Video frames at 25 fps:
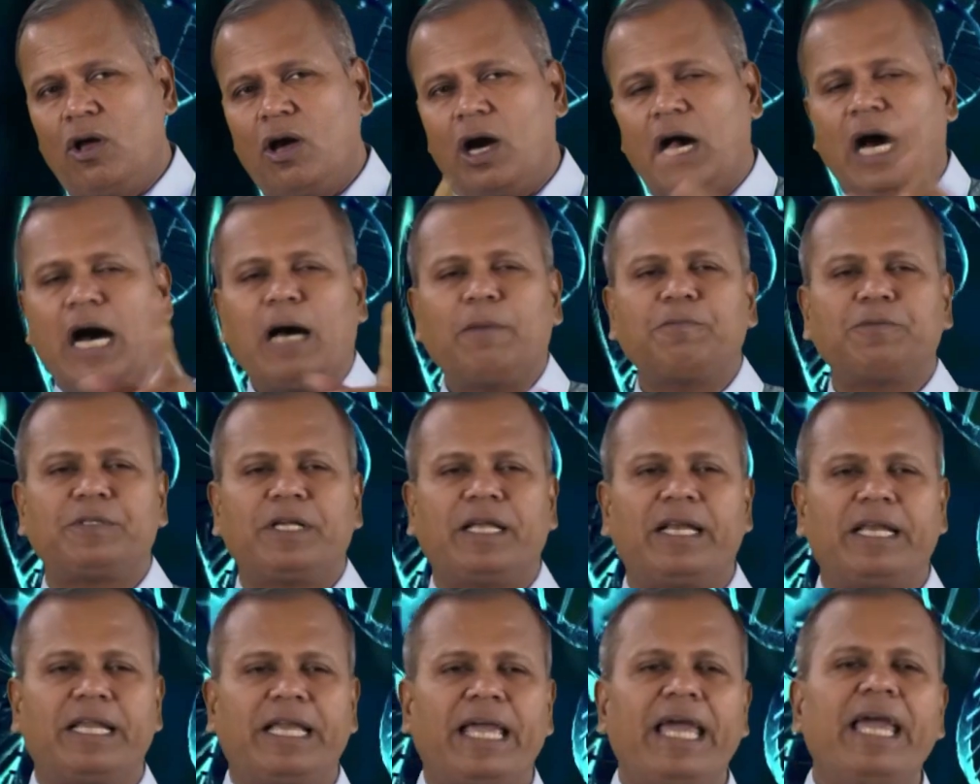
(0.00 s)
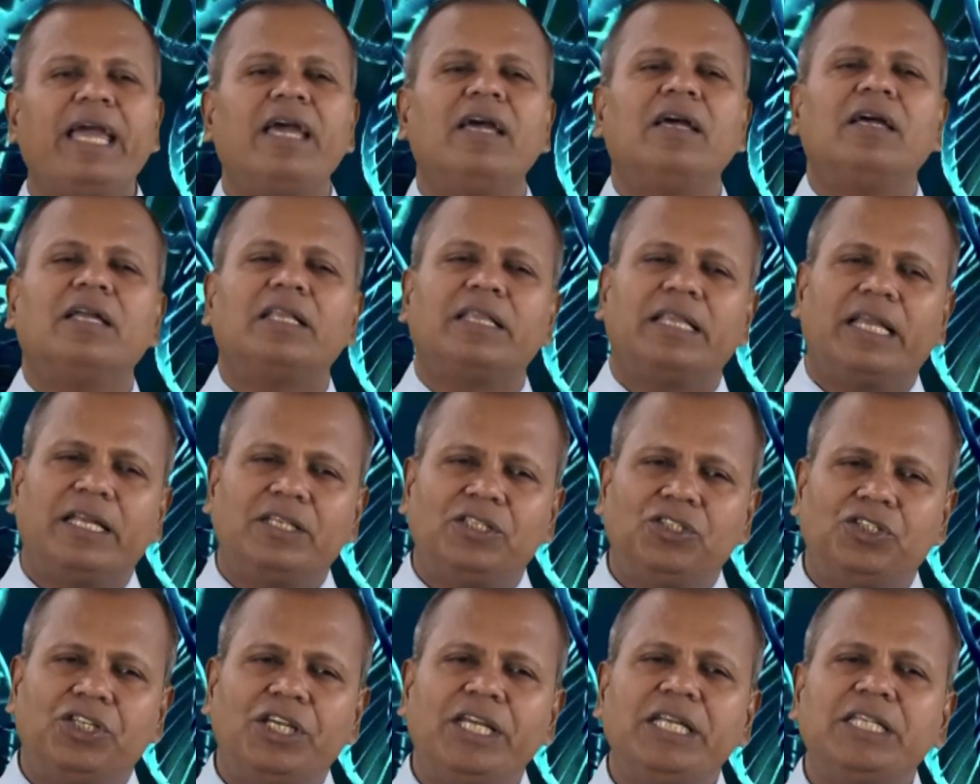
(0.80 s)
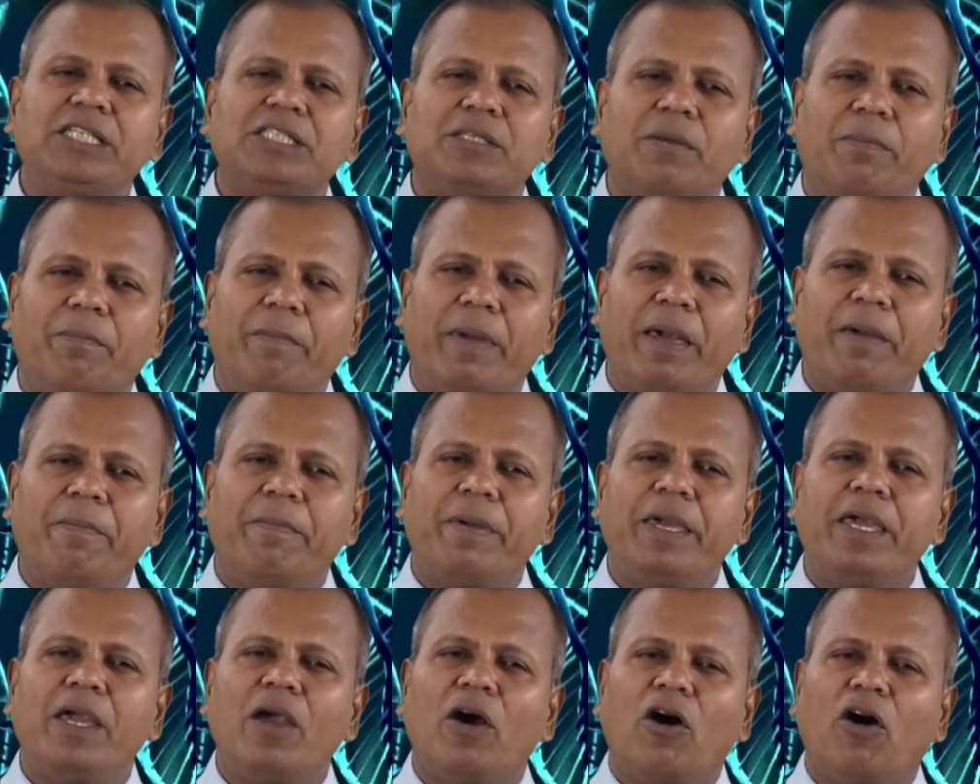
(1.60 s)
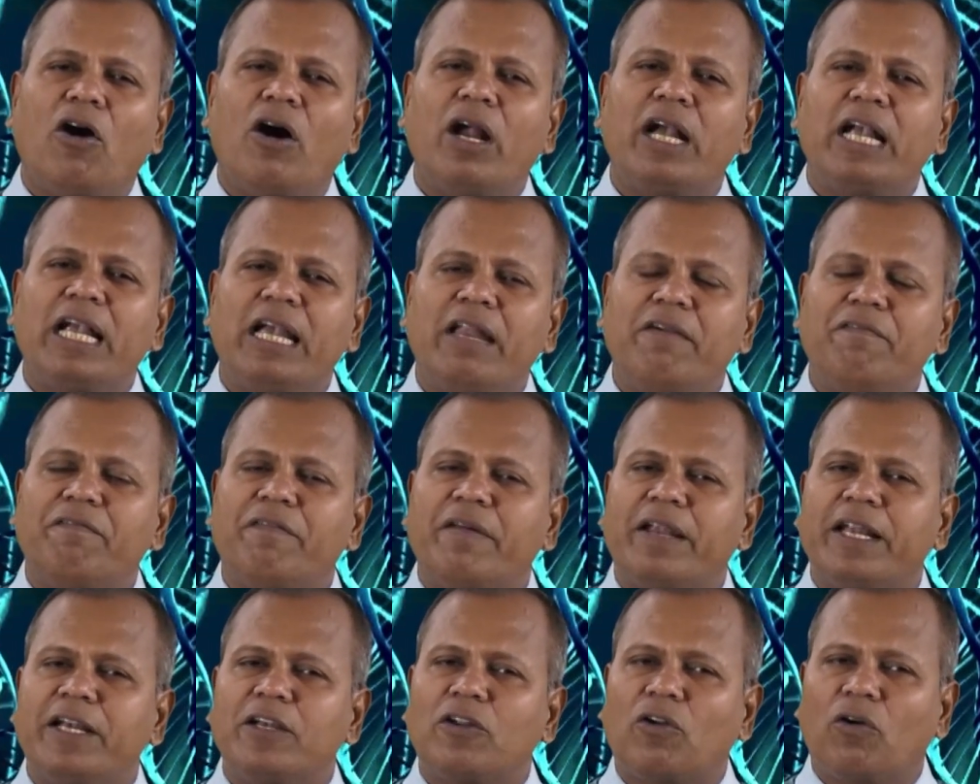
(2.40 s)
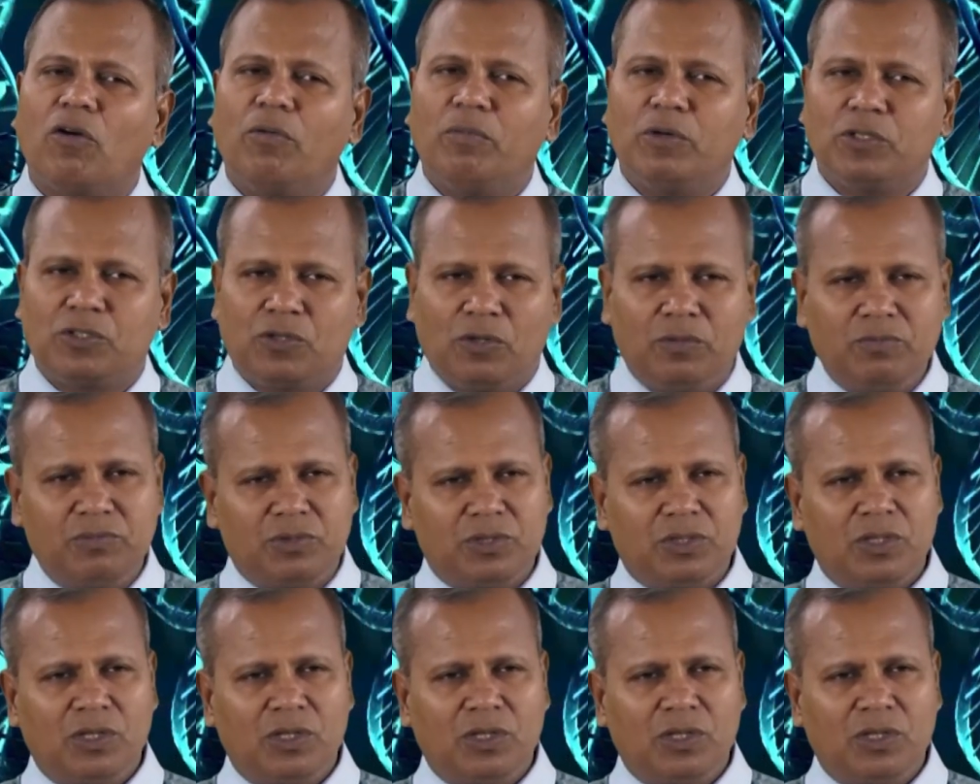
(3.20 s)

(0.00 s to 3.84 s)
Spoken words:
Option A, the genes may be on different chromosomes.